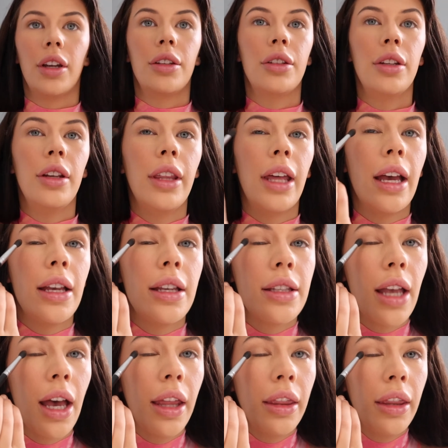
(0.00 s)
do
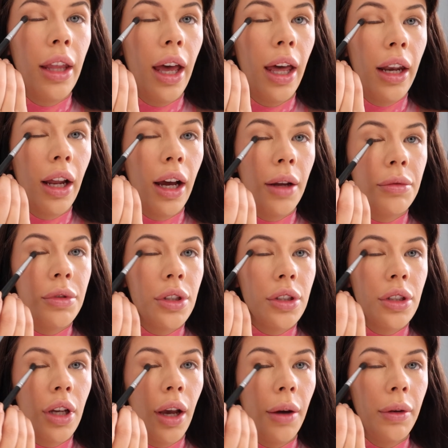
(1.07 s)
this, and then I'm
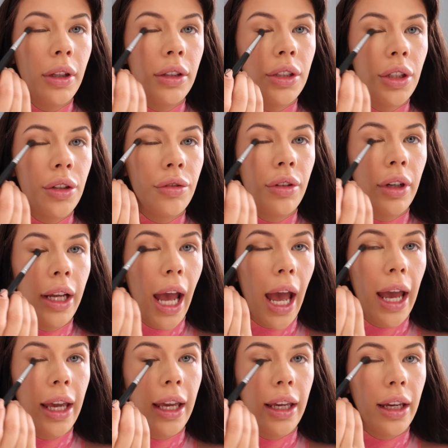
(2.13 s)
just going to
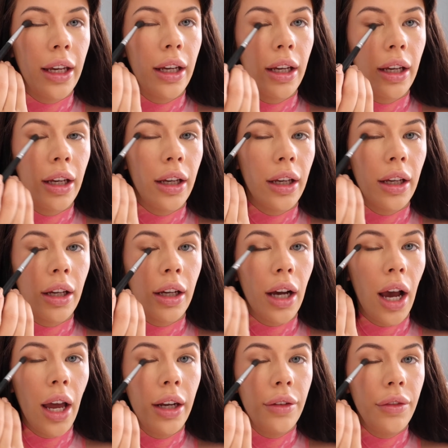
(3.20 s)
create
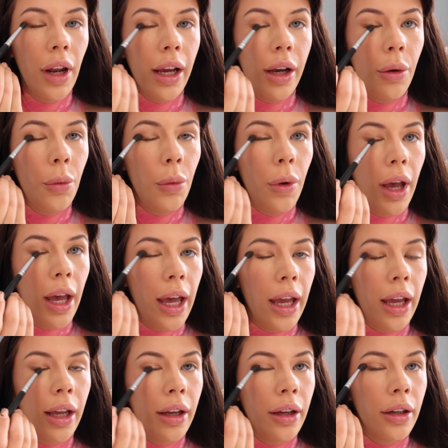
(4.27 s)
kind of like a
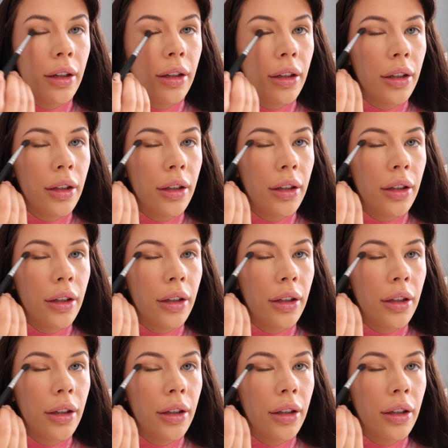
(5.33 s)
wing